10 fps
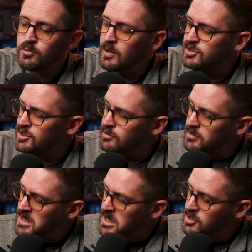What do you
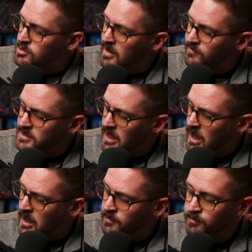need to have
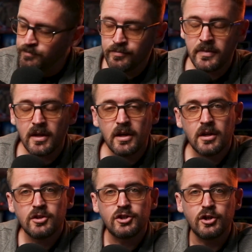done
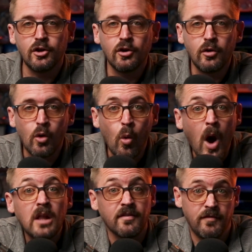to
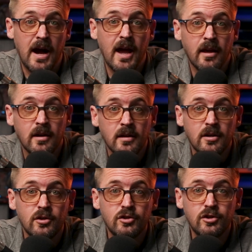qualify
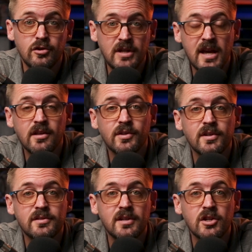to take
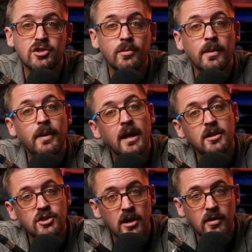this instrument
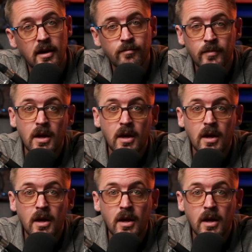pilot check ride?